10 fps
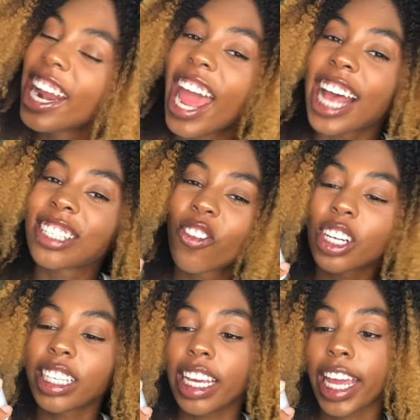it has
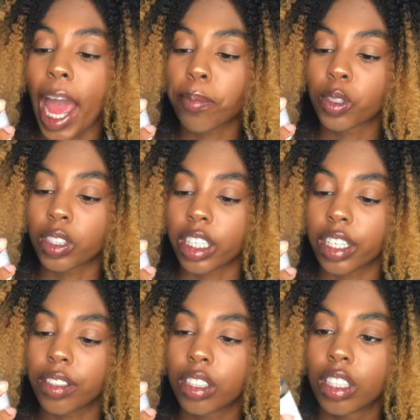14 capsules in
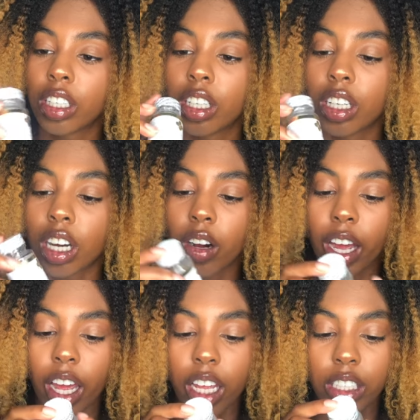it.
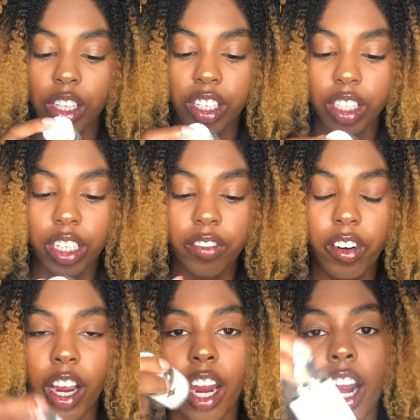Okay, so this is good for
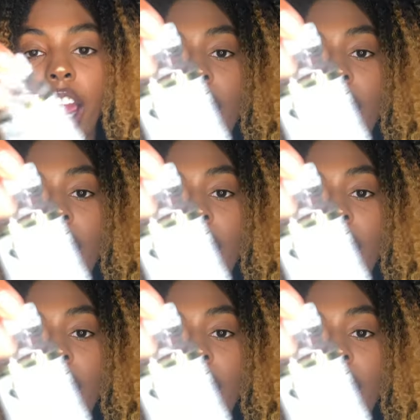your hair.